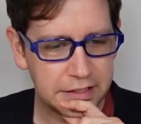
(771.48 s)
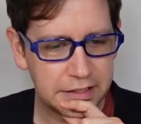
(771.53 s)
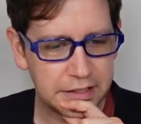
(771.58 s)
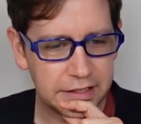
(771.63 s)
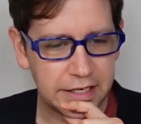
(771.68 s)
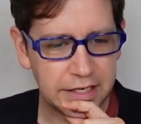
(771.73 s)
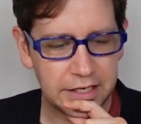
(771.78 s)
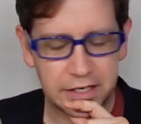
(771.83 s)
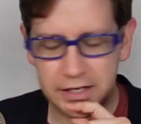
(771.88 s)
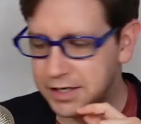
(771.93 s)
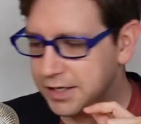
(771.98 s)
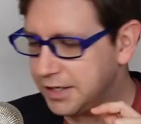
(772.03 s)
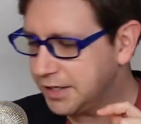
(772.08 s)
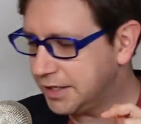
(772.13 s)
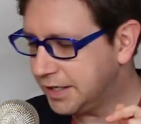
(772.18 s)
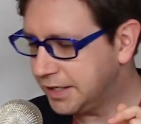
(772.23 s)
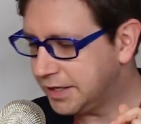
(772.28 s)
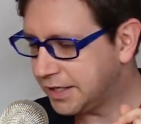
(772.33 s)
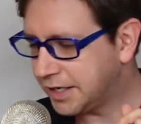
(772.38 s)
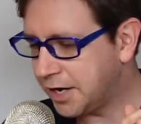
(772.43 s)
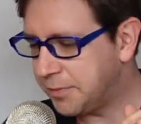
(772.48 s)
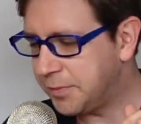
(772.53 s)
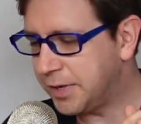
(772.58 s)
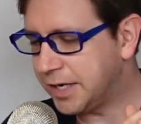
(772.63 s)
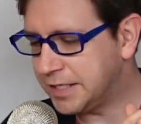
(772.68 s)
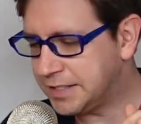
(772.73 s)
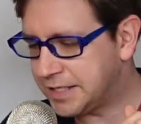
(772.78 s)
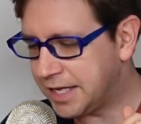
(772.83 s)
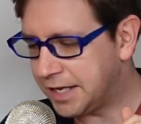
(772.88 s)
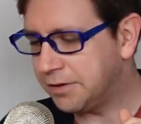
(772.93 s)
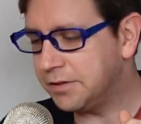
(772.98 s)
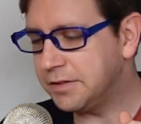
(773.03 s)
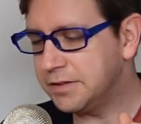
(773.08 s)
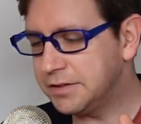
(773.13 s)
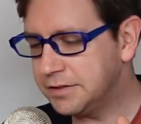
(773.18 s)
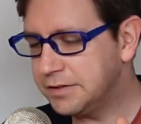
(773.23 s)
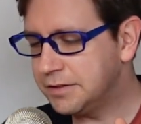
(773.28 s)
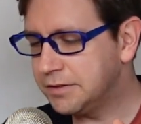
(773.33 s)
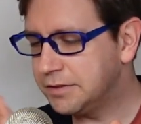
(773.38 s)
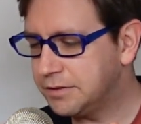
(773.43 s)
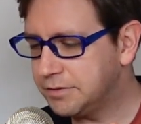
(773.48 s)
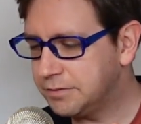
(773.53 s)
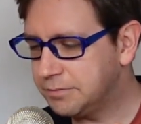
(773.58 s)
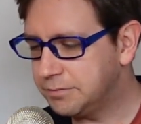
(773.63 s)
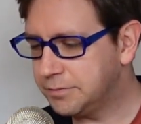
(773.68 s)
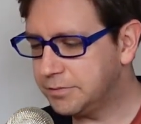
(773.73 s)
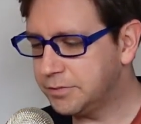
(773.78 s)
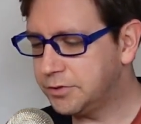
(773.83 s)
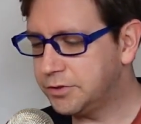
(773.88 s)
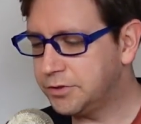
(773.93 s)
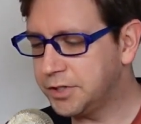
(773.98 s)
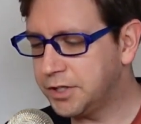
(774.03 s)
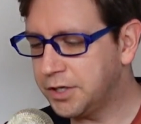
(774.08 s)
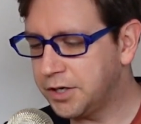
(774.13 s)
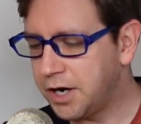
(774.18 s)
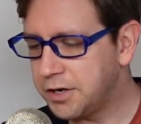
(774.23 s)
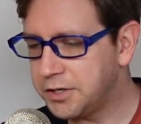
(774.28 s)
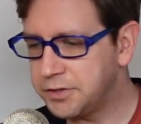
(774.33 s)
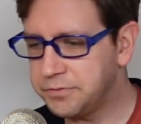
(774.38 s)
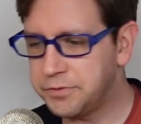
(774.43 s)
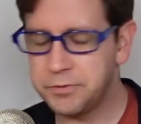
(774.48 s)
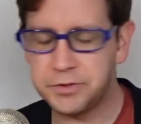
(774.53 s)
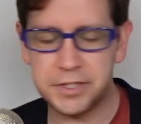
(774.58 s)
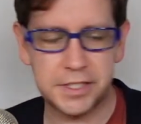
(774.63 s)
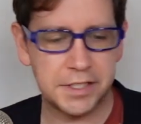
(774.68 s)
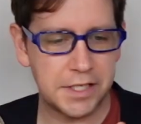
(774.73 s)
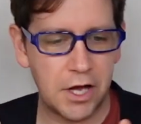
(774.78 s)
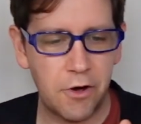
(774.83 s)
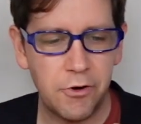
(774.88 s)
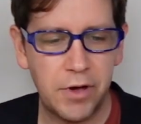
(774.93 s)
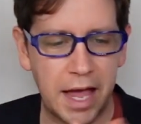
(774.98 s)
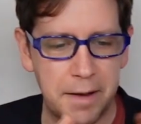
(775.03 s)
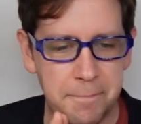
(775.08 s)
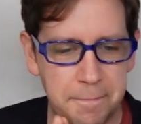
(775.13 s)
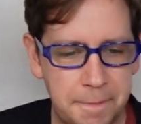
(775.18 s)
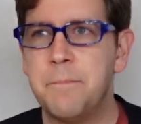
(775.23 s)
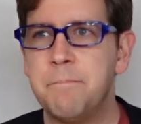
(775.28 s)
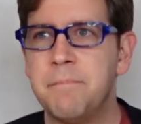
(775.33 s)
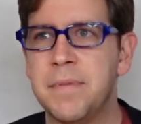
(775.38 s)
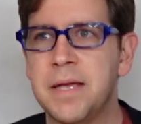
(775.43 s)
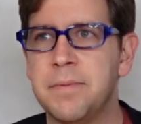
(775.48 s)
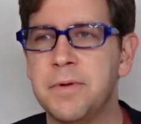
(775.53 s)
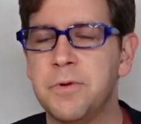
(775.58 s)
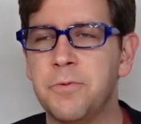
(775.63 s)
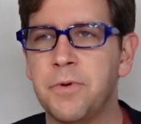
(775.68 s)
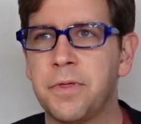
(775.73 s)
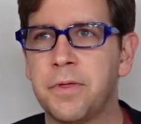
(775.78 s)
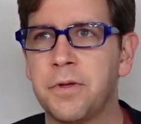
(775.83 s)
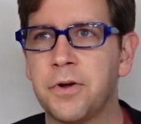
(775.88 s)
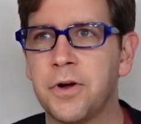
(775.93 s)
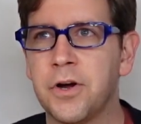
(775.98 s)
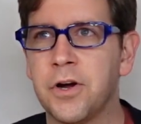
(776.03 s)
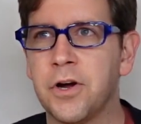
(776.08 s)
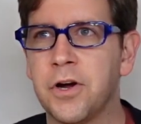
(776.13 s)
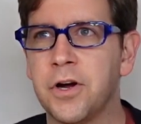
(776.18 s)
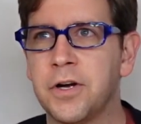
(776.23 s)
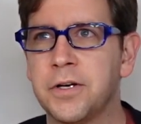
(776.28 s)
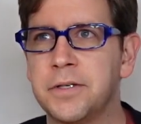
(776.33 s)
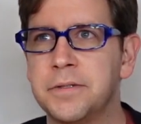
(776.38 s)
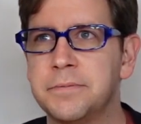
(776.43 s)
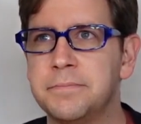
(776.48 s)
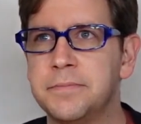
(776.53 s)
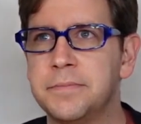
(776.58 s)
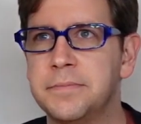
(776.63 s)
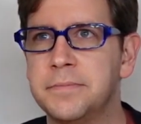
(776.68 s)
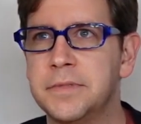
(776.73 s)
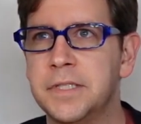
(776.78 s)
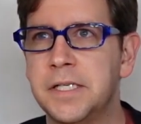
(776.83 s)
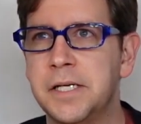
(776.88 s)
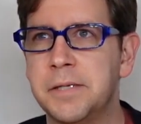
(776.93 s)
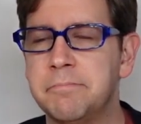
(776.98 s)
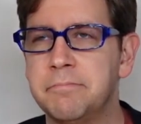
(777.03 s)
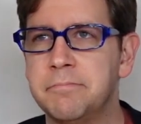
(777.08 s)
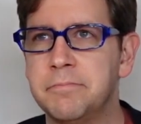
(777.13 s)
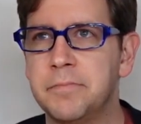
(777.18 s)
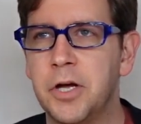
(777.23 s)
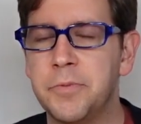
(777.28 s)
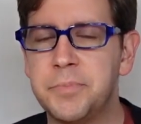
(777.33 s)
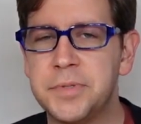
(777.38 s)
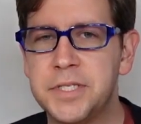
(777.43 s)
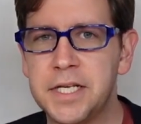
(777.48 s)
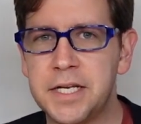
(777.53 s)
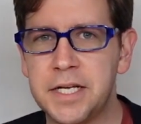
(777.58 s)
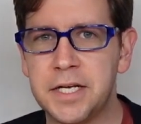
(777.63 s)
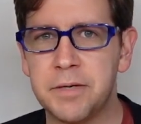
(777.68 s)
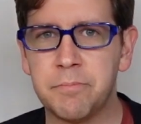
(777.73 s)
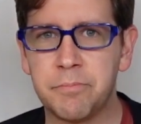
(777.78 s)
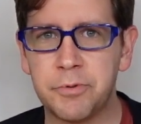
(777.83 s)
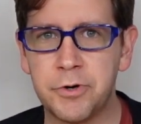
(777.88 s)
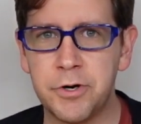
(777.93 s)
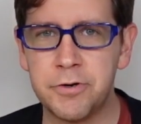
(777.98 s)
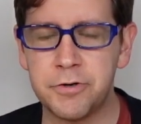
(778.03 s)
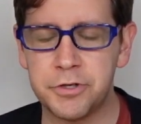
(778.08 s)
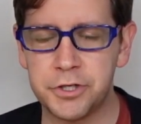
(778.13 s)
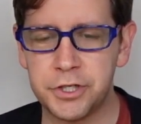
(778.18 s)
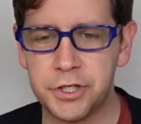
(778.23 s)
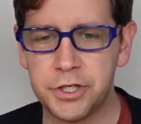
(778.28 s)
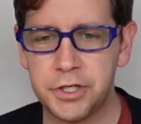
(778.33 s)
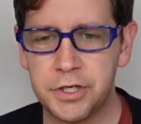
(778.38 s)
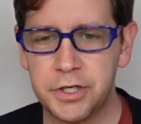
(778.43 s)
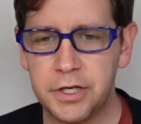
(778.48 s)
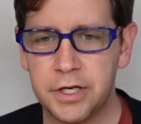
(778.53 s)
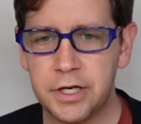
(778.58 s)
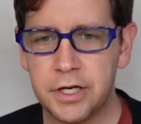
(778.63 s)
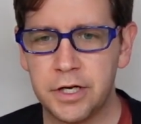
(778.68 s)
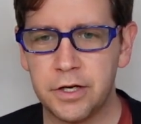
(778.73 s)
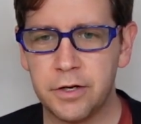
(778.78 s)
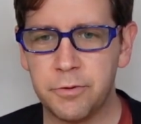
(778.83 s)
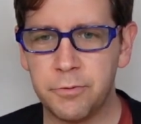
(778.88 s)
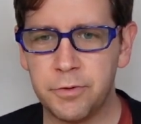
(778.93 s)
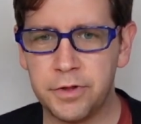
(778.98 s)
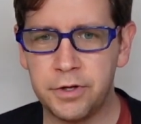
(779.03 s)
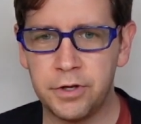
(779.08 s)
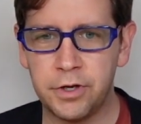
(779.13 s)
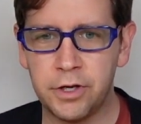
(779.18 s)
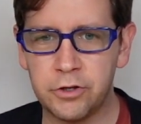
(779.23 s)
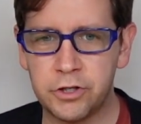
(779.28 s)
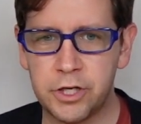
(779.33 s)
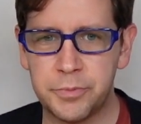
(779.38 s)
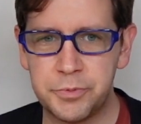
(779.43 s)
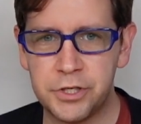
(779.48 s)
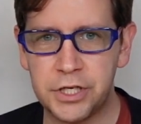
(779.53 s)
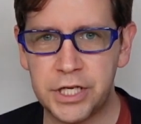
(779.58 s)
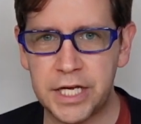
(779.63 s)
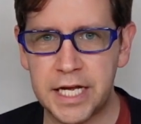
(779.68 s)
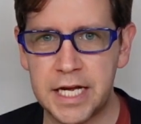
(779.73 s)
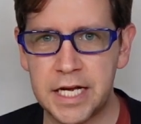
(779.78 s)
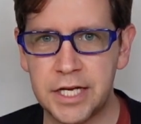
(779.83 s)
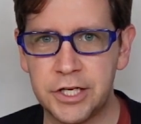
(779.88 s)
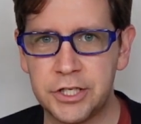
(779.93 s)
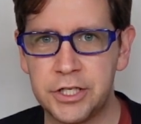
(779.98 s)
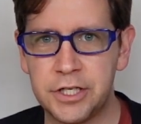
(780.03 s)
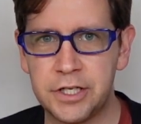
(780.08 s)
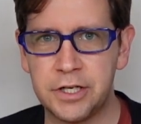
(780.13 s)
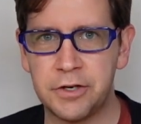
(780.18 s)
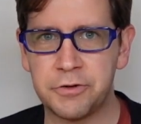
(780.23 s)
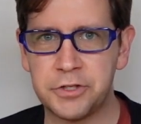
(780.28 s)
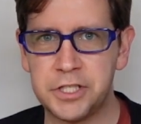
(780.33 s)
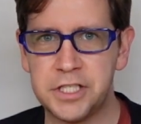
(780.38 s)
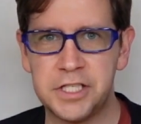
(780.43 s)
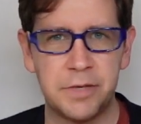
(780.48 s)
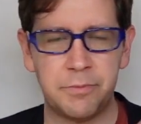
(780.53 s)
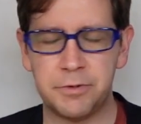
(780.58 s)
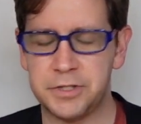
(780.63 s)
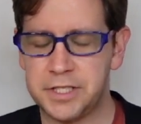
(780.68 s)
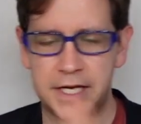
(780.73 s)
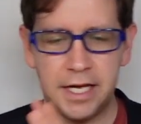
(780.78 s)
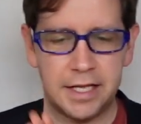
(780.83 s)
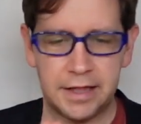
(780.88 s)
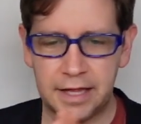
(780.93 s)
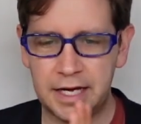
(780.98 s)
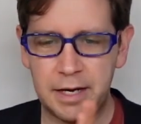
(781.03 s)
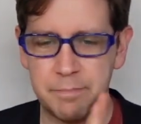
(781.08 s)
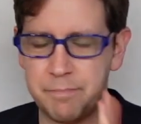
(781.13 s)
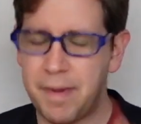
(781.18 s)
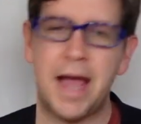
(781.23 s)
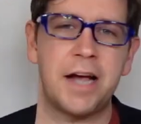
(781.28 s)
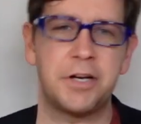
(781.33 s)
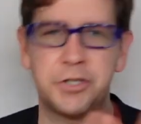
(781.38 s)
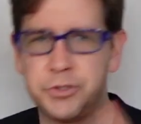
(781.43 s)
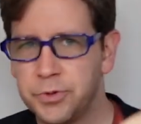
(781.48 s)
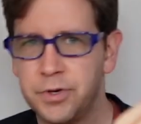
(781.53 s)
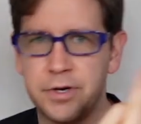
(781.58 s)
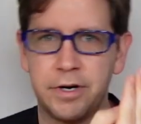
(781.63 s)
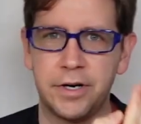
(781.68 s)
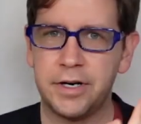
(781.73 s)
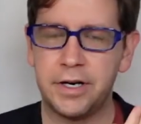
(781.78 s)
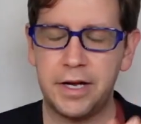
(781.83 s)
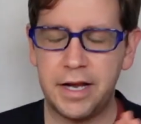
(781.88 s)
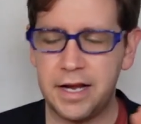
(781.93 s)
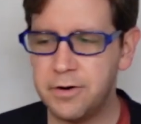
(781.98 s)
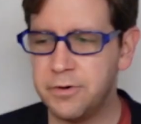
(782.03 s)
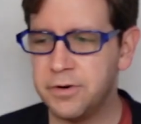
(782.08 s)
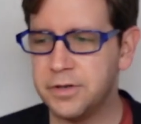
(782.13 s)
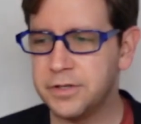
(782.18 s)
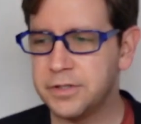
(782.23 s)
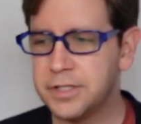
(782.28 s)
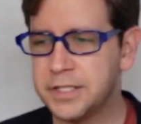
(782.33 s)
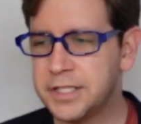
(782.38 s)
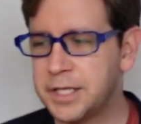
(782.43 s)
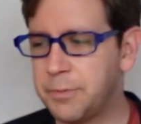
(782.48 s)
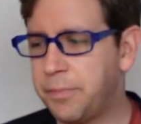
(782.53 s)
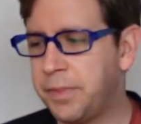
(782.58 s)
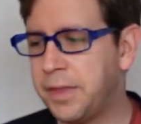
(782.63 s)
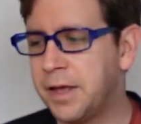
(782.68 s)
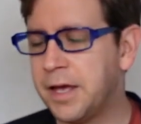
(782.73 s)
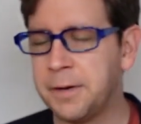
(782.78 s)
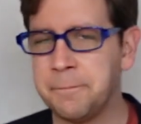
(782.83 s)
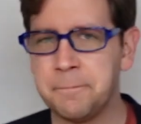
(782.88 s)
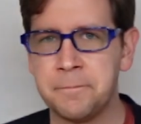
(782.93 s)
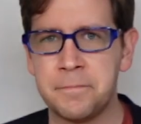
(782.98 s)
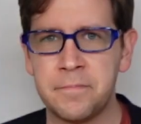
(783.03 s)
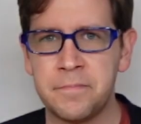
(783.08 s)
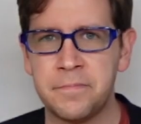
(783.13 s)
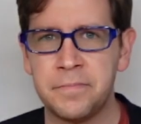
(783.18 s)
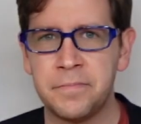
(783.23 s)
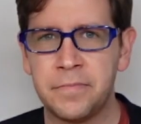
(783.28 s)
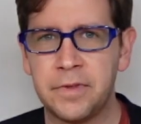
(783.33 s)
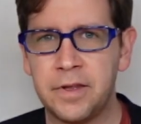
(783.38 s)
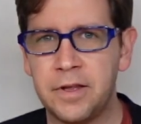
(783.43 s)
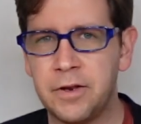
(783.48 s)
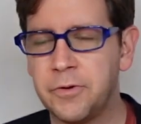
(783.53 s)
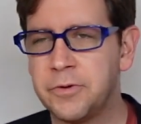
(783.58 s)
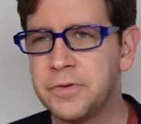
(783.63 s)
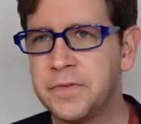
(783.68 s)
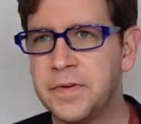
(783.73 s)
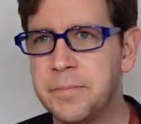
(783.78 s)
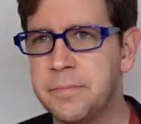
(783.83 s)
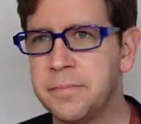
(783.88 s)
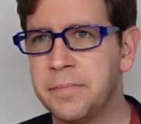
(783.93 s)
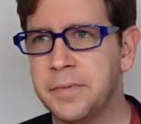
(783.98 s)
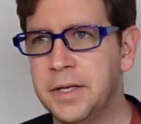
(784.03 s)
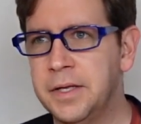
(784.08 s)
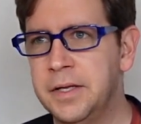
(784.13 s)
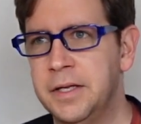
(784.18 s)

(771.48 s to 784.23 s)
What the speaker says: later in the comic, because that'll trigger our devotant. Okay, maybe with her obsidian brooch, with the encryption key, she's able to get like a backdoor into something. Some